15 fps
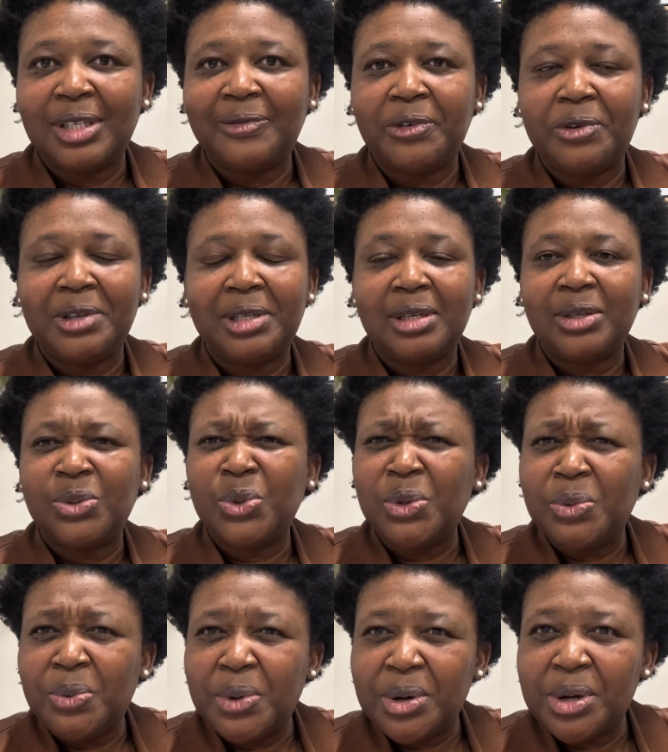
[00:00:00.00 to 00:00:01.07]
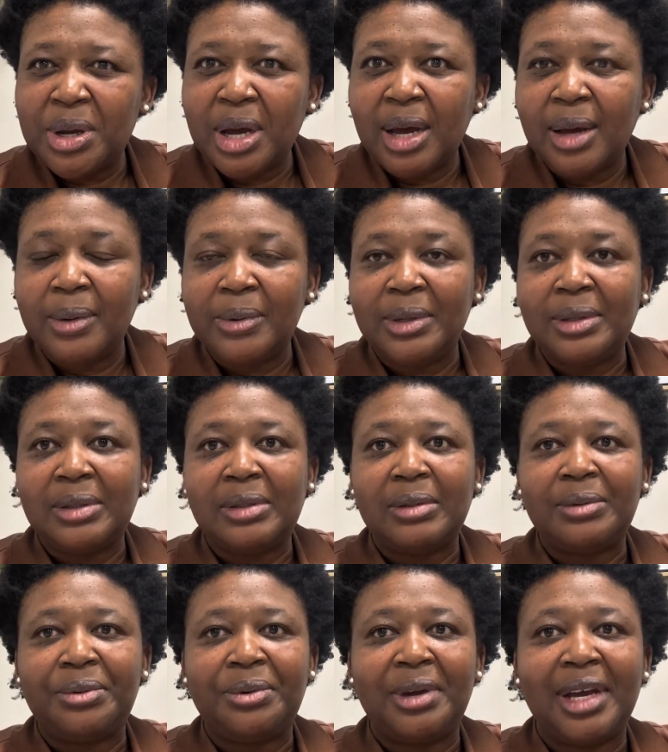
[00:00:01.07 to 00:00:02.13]
for instance, with work hours,
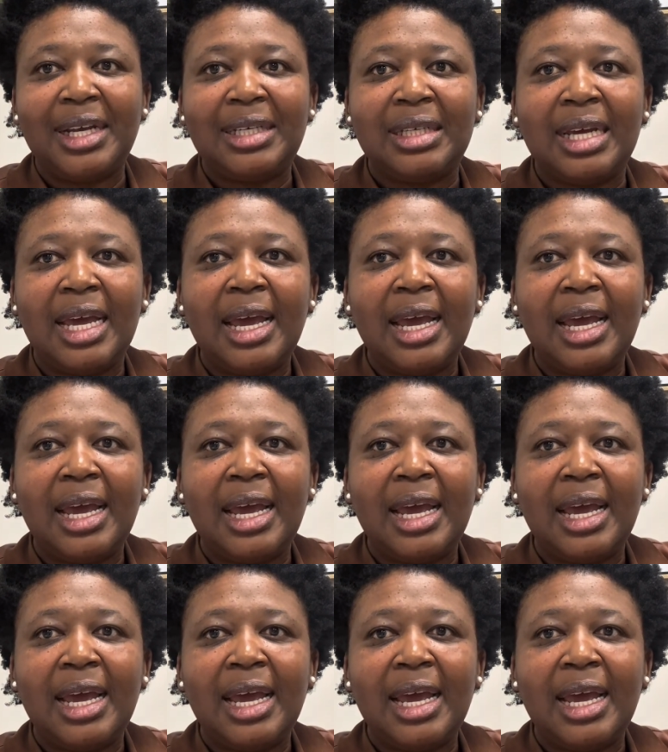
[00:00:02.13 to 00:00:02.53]
right?